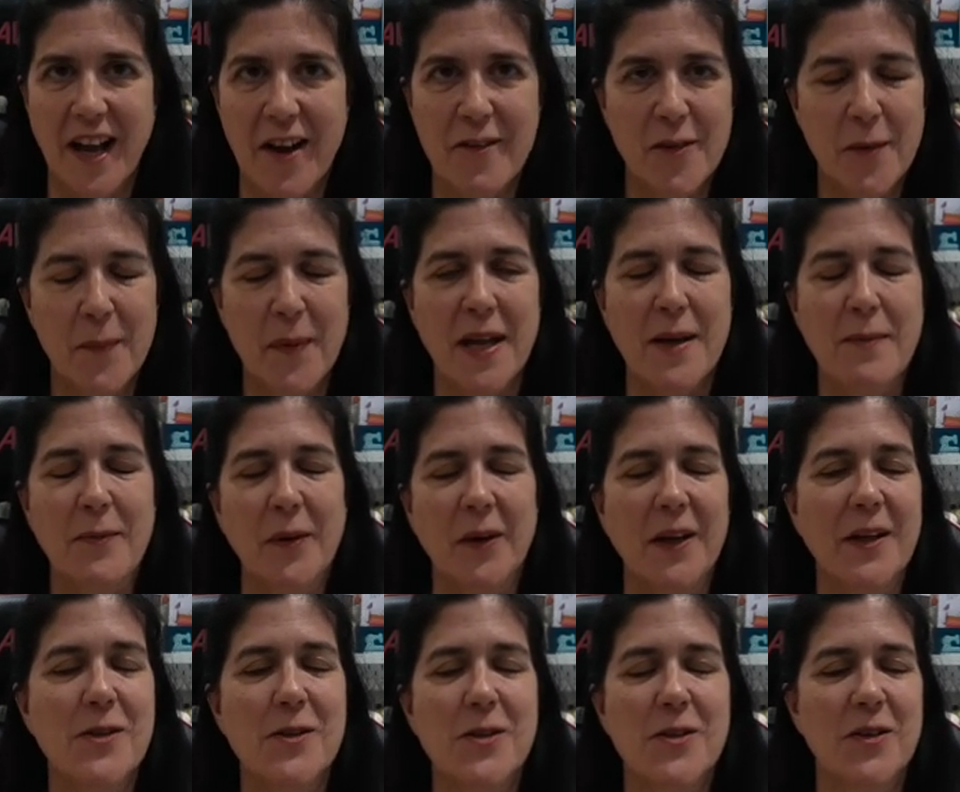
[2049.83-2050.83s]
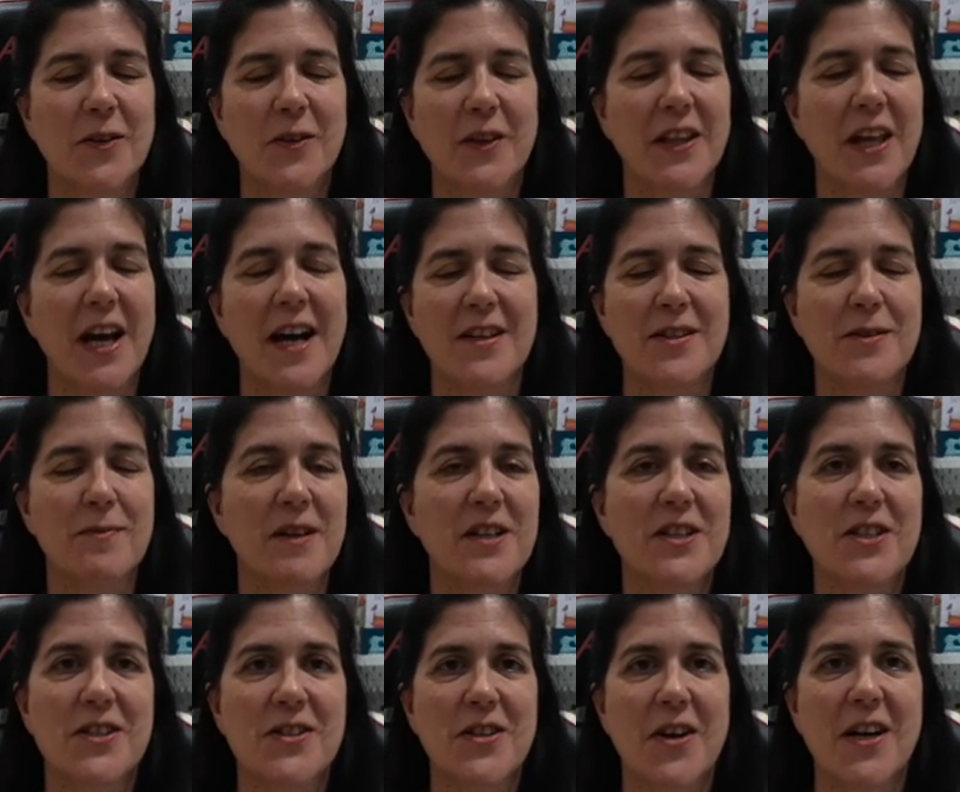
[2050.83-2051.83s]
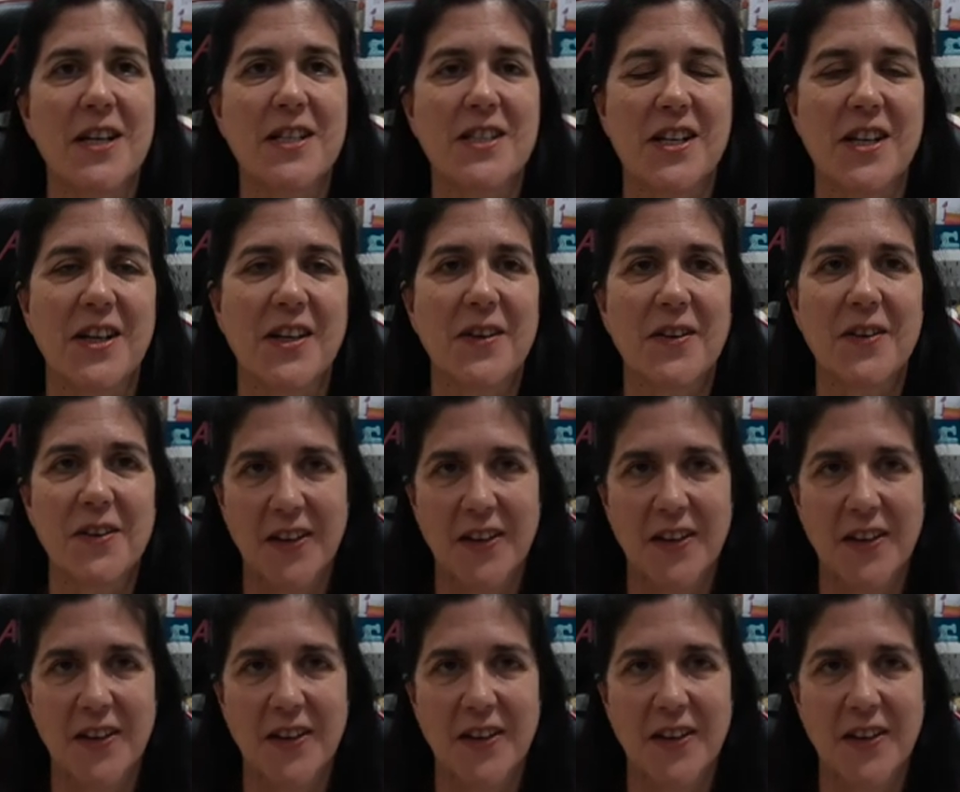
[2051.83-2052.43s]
other people enjoy that as much as I do,